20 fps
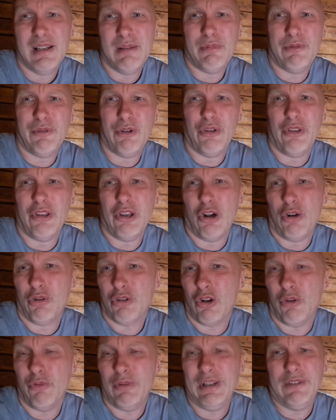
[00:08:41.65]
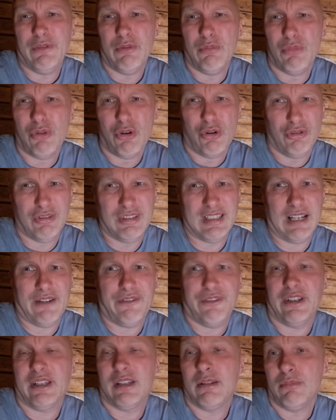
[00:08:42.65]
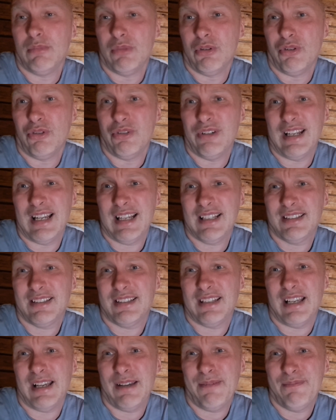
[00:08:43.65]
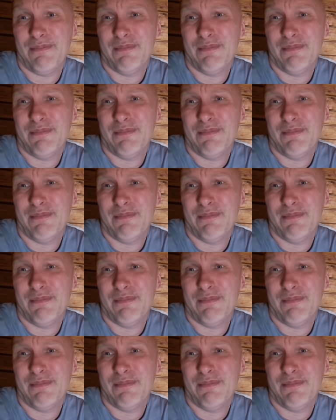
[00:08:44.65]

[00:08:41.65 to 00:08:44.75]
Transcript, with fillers: Before they all got even more traffic and more nasty.